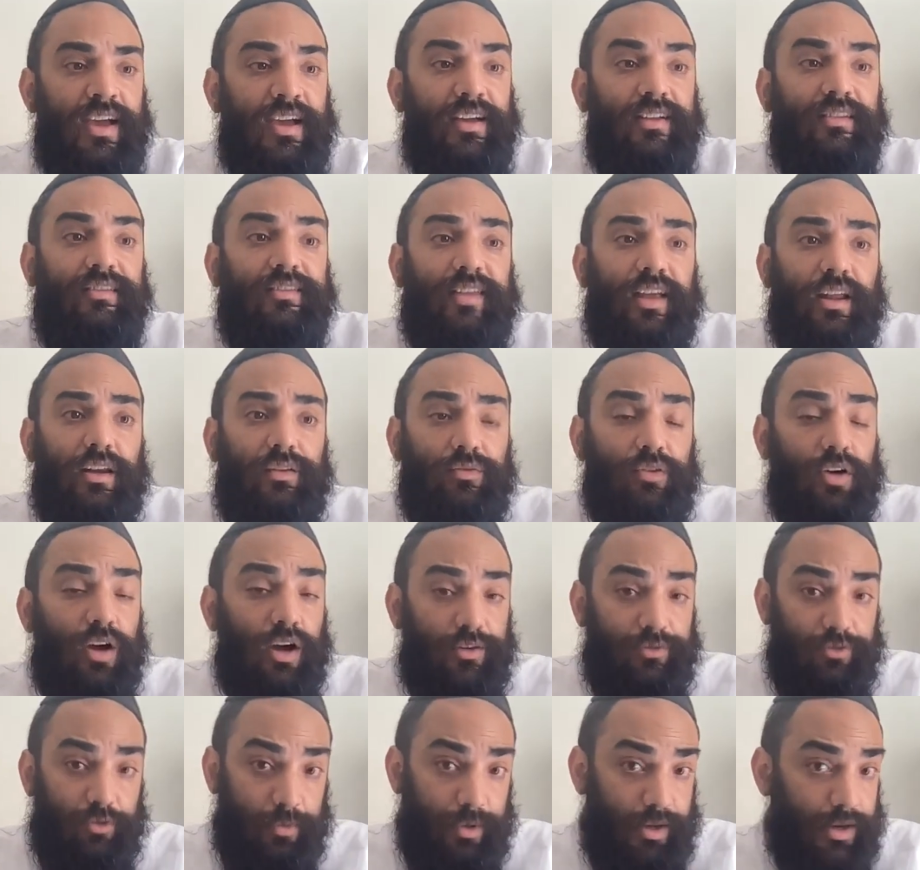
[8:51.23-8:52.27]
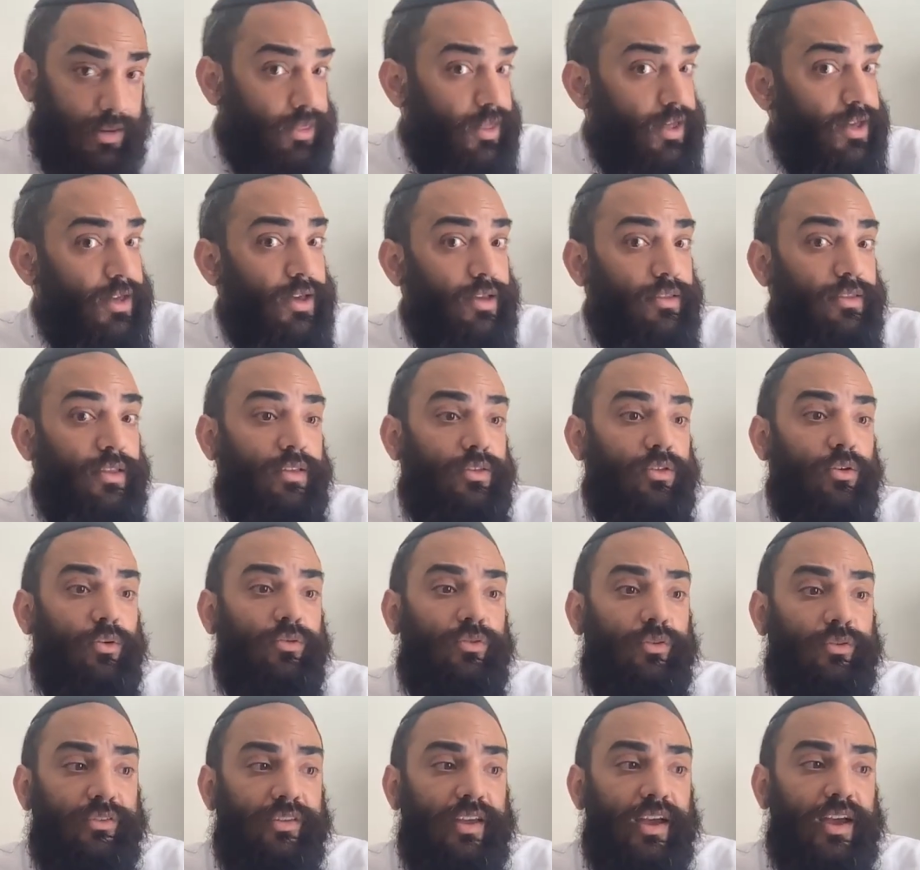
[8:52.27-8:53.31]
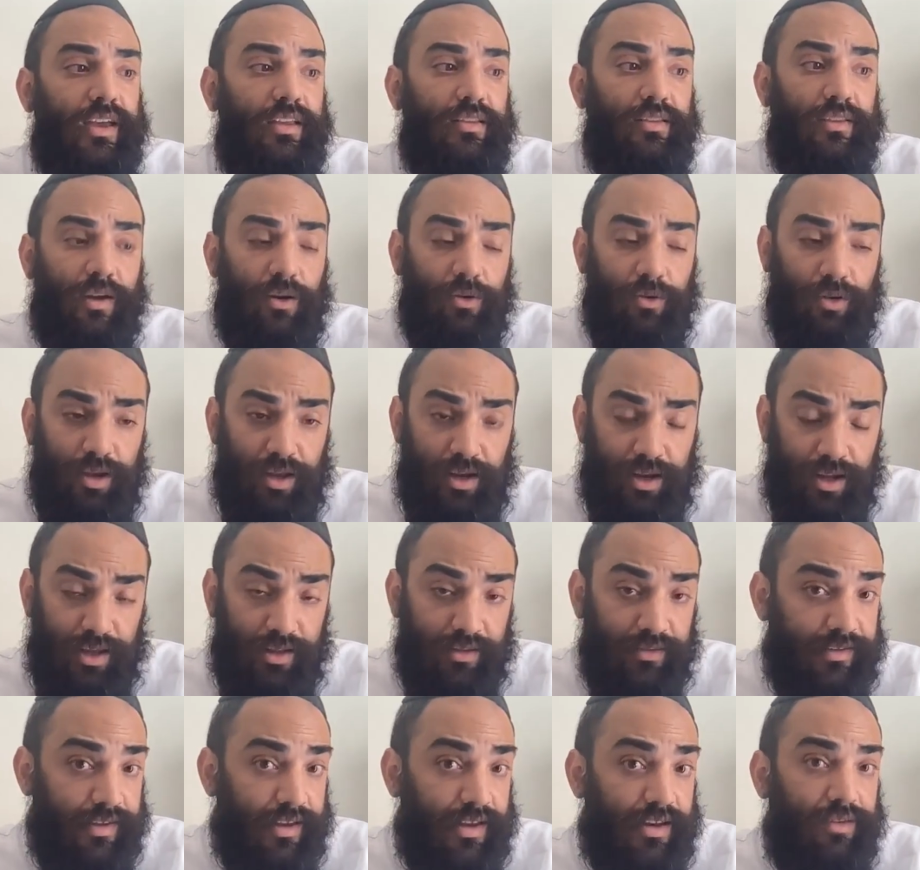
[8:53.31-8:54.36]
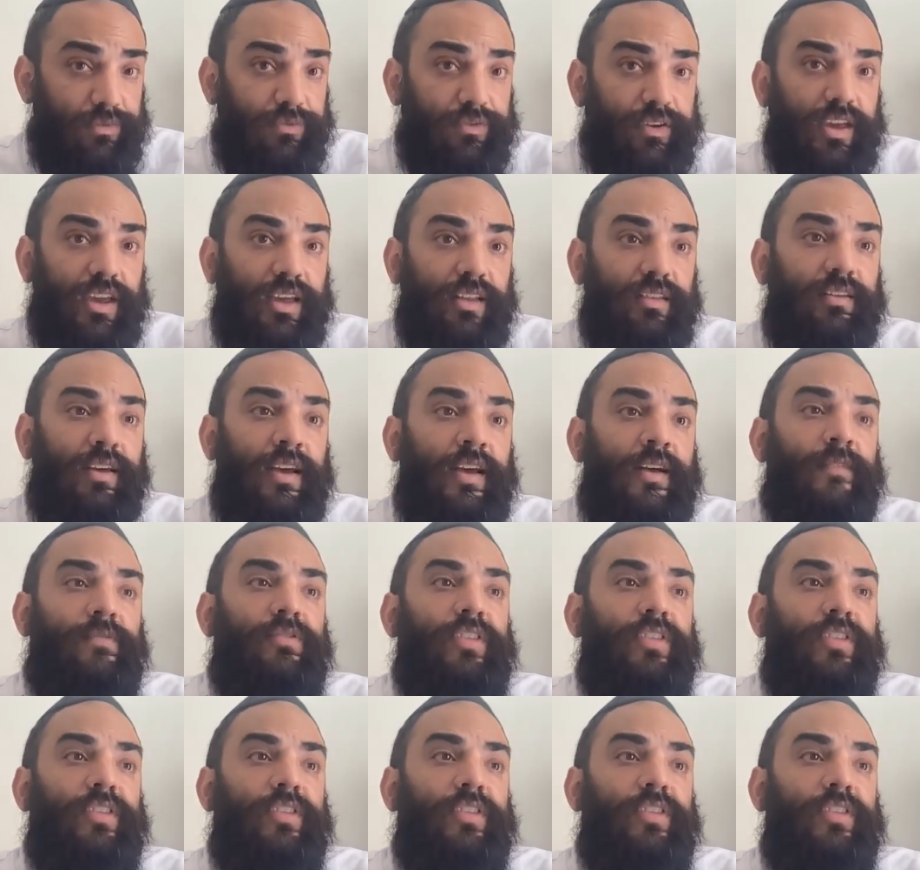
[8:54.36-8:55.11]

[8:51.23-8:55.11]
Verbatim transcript: Instead of God forbid thinking that those are secondary and insignificant,